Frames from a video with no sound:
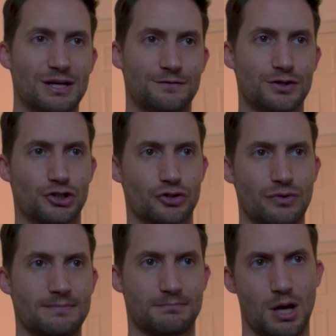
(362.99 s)
if the
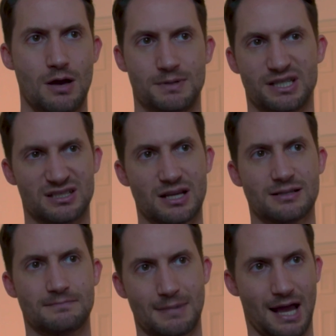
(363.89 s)
script purpose
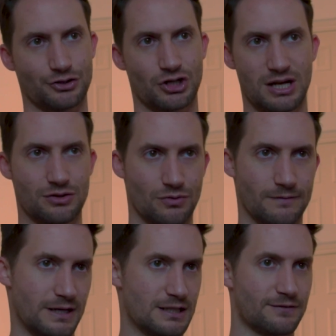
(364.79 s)
doesn't match either
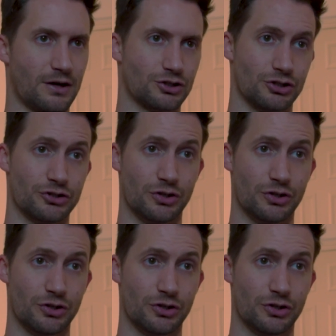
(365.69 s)
of these functions.